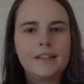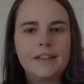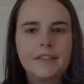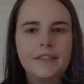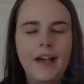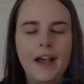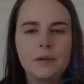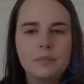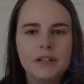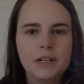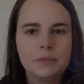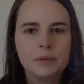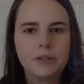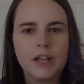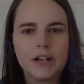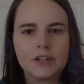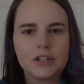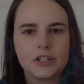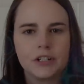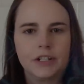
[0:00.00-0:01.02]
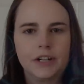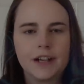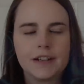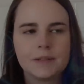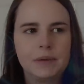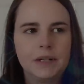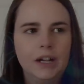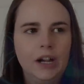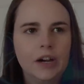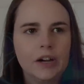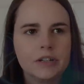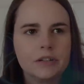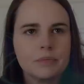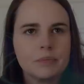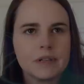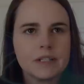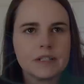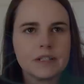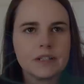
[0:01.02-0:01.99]
think that manipulation has
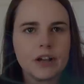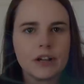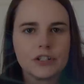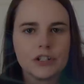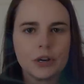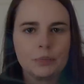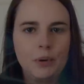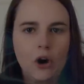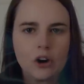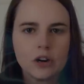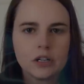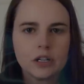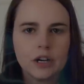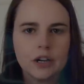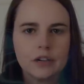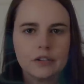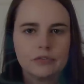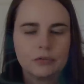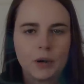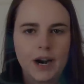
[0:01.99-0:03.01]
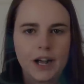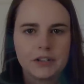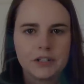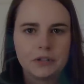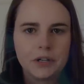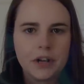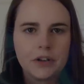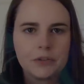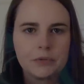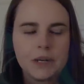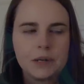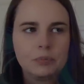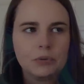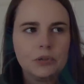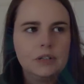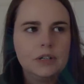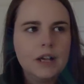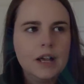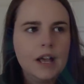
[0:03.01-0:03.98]
become such a part of what I do to other
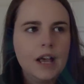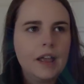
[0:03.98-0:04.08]
people